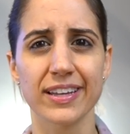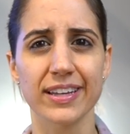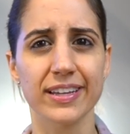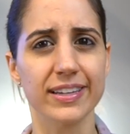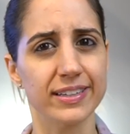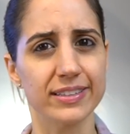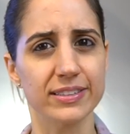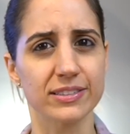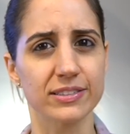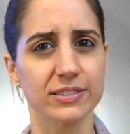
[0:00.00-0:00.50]
it
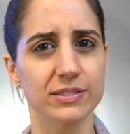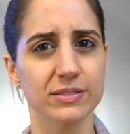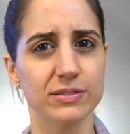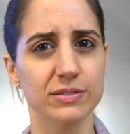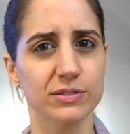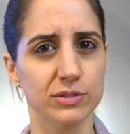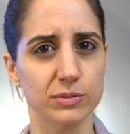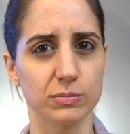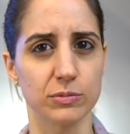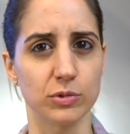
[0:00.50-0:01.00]
gets
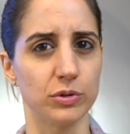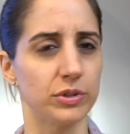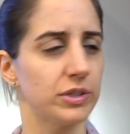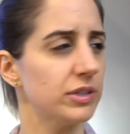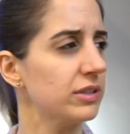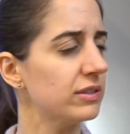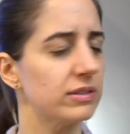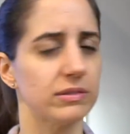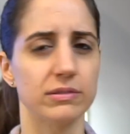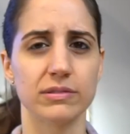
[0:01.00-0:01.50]

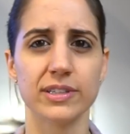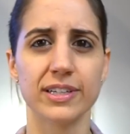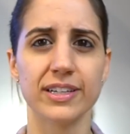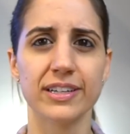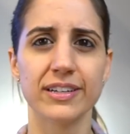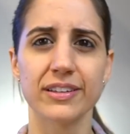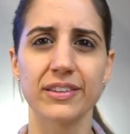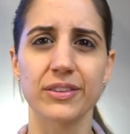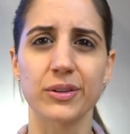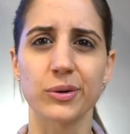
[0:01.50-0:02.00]
smoother and
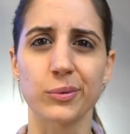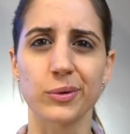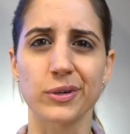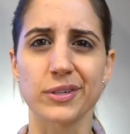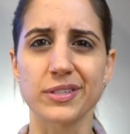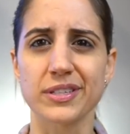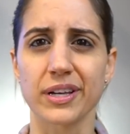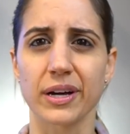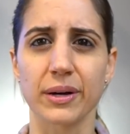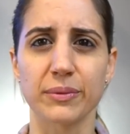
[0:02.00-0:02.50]
the
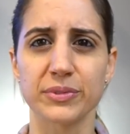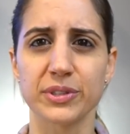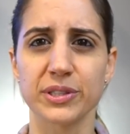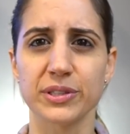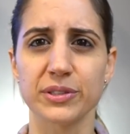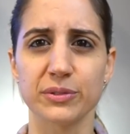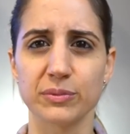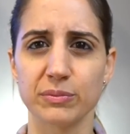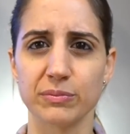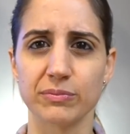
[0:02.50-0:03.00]
words come to
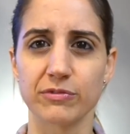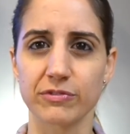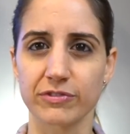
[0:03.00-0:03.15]
you